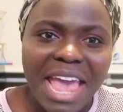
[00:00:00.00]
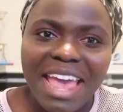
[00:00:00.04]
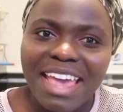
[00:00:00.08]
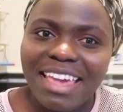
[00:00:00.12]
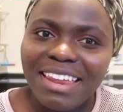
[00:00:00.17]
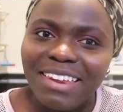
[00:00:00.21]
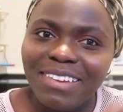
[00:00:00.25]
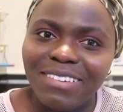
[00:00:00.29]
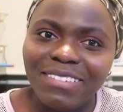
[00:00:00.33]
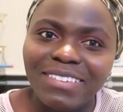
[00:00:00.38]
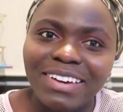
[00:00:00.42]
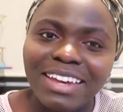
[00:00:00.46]

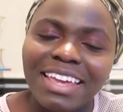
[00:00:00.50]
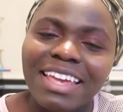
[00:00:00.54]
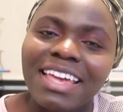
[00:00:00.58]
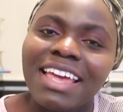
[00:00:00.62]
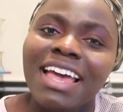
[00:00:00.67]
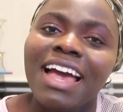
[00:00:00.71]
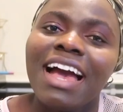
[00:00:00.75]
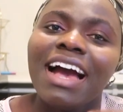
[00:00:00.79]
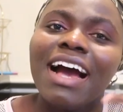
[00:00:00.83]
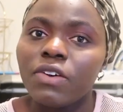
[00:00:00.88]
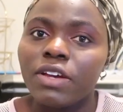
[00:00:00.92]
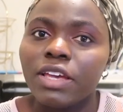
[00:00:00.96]
anyway,
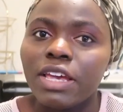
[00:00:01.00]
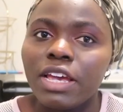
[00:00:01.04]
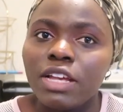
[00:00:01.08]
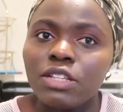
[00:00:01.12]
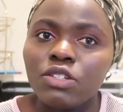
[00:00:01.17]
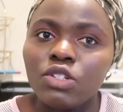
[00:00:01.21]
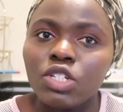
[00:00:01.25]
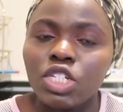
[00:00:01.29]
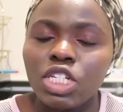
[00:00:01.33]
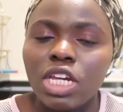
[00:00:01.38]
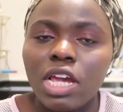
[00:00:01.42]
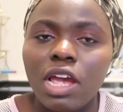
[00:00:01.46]
forget
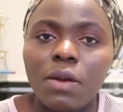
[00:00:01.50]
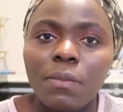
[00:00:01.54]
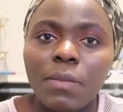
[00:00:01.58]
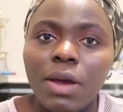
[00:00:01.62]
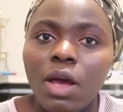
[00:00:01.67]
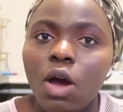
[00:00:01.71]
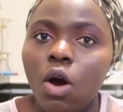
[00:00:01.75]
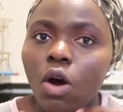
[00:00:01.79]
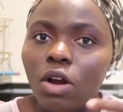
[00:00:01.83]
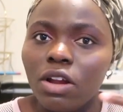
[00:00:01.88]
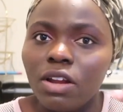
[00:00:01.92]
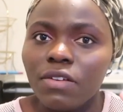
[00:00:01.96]
to check out
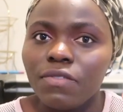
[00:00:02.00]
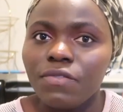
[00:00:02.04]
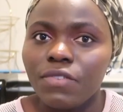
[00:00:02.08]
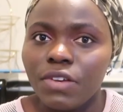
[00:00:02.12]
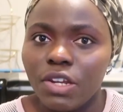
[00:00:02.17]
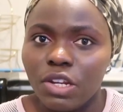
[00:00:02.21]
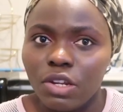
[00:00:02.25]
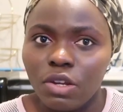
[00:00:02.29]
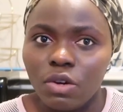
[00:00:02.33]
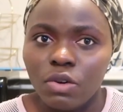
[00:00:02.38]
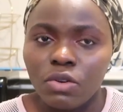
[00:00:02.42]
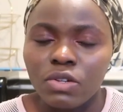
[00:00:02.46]
my other
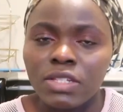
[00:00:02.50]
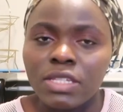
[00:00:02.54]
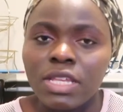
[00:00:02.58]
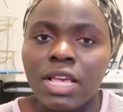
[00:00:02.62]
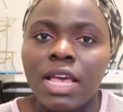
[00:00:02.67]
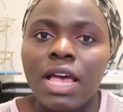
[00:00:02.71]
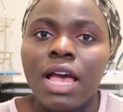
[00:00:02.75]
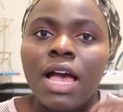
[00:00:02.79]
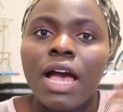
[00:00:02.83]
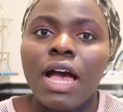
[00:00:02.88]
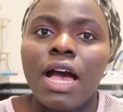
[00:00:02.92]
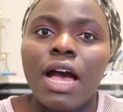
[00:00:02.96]
videos
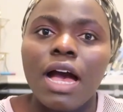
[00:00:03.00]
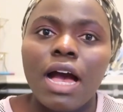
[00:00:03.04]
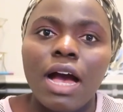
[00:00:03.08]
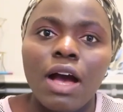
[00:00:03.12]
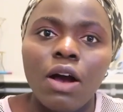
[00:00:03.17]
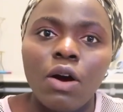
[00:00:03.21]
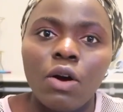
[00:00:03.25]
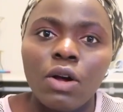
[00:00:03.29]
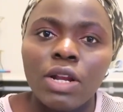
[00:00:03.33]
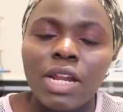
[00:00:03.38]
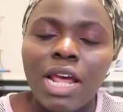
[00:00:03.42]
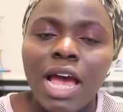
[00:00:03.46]

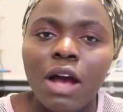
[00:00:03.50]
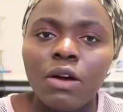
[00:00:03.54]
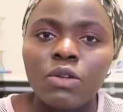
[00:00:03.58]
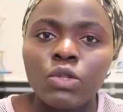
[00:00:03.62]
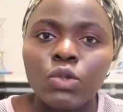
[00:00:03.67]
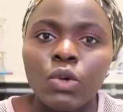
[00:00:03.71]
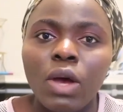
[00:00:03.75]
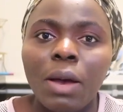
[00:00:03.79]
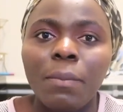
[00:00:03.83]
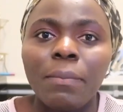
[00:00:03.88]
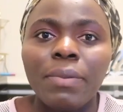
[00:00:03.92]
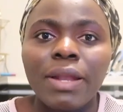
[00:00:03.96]
on how
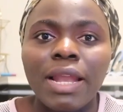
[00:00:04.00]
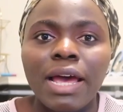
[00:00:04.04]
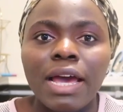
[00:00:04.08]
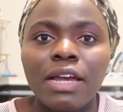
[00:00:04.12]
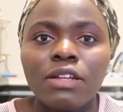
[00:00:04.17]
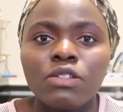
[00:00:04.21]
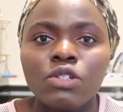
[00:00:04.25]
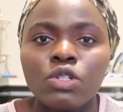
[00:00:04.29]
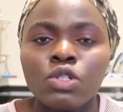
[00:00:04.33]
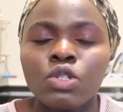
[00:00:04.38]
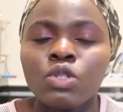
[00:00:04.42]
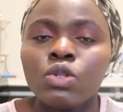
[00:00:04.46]
to apply
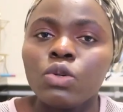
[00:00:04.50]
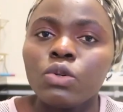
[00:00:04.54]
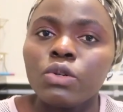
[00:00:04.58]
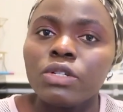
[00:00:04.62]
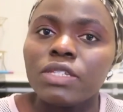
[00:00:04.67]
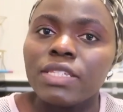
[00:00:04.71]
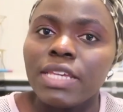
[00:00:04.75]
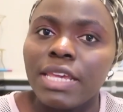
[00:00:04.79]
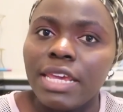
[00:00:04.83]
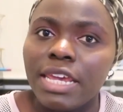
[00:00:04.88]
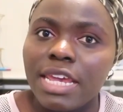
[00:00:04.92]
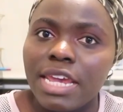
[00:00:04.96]
to
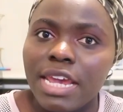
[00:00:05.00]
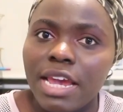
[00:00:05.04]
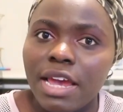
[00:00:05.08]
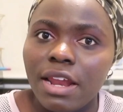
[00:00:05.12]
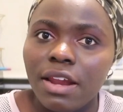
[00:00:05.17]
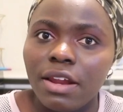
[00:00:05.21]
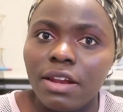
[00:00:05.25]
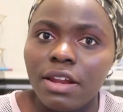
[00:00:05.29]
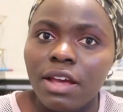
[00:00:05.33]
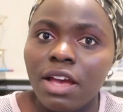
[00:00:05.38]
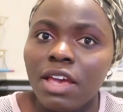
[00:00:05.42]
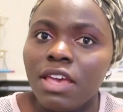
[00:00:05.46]
schools in
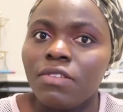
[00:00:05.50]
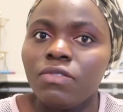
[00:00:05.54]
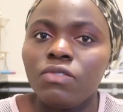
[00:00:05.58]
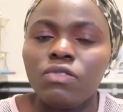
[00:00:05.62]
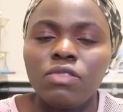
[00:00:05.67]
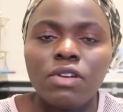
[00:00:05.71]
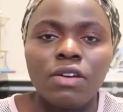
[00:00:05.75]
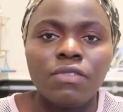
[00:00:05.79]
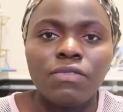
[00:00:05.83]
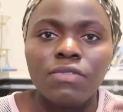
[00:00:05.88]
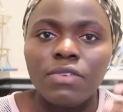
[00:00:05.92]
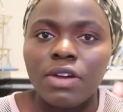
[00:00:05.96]
Canada. If
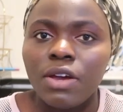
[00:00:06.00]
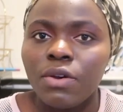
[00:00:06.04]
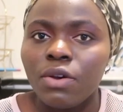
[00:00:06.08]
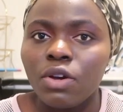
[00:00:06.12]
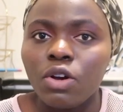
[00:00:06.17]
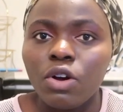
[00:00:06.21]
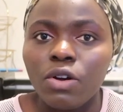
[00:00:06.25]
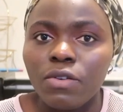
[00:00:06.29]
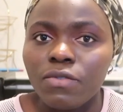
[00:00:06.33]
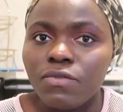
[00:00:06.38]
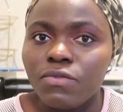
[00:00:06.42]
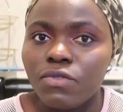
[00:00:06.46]
you are very
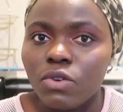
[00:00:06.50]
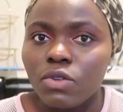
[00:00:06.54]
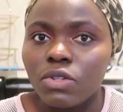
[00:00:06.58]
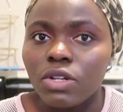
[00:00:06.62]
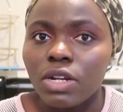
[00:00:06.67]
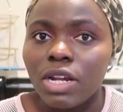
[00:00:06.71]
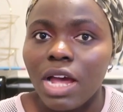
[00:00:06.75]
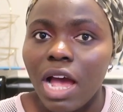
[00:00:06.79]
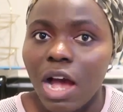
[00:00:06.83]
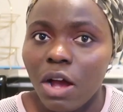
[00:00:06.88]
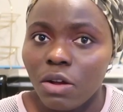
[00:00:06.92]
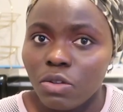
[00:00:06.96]
confused
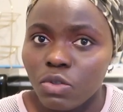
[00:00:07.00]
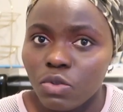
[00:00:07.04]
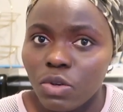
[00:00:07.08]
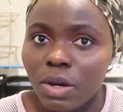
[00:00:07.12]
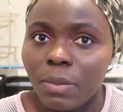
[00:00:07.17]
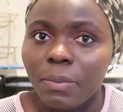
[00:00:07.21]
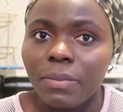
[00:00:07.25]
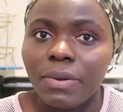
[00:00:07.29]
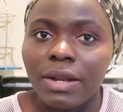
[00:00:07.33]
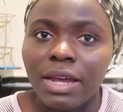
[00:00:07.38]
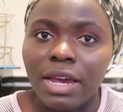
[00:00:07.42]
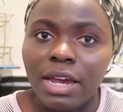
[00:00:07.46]
on how to
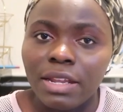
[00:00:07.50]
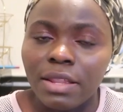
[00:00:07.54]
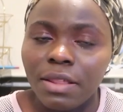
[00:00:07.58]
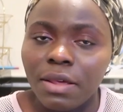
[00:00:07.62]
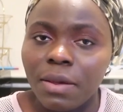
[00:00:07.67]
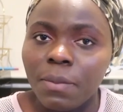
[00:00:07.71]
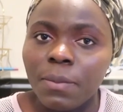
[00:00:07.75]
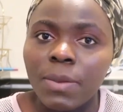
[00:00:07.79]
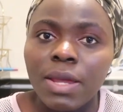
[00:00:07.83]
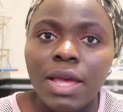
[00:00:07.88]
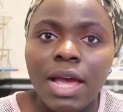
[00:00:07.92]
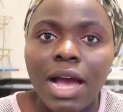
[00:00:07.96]
apply
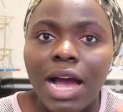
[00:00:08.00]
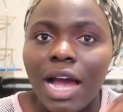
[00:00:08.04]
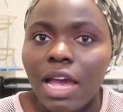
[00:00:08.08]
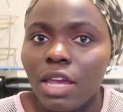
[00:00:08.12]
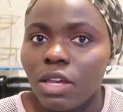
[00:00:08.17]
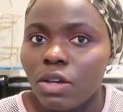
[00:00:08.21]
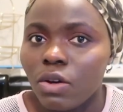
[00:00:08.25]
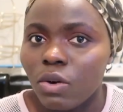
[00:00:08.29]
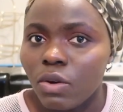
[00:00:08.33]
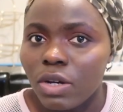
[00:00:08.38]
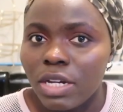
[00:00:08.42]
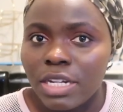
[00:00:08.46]
them, I
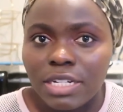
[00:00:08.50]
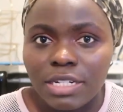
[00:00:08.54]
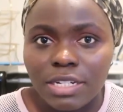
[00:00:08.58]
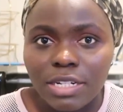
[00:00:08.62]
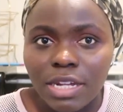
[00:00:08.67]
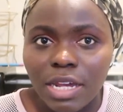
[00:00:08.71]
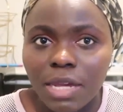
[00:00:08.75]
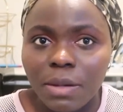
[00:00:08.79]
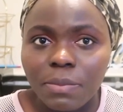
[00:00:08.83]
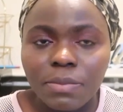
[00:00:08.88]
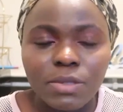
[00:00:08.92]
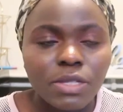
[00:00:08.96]
go in
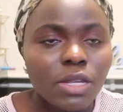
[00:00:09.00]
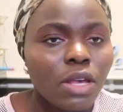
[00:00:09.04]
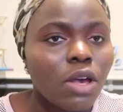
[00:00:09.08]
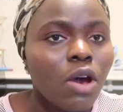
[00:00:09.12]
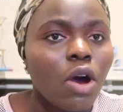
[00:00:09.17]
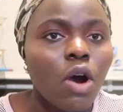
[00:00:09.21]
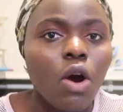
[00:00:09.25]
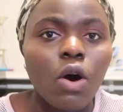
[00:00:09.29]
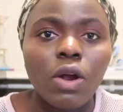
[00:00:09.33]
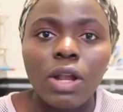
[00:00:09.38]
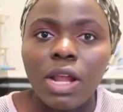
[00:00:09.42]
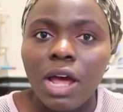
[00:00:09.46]
depth
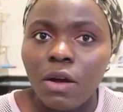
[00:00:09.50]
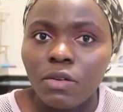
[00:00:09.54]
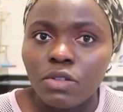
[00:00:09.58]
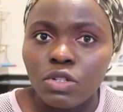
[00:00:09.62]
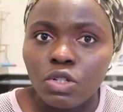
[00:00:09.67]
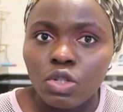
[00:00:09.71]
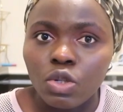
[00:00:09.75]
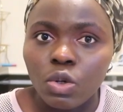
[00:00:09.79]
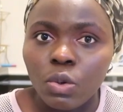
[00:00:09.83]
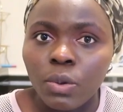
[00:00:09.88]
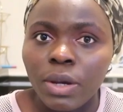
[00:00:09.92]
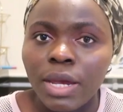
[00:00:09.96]
on how to
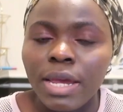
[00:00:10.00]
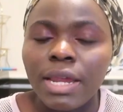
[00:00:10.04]
do